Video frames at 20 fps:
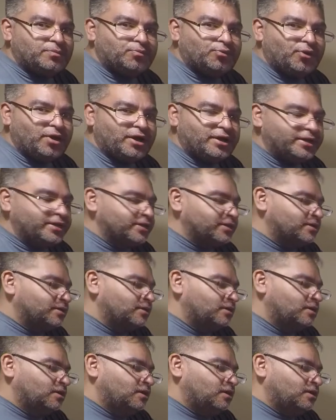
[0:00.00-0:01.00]
product
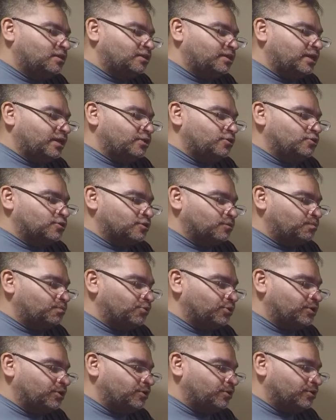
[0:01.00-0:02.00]
that you can
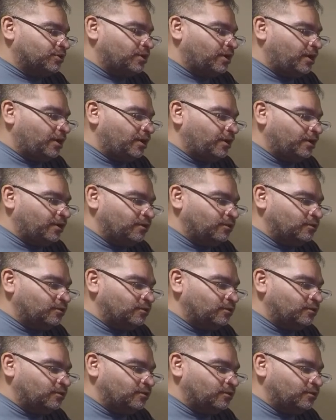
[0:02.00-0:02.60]
put in your car.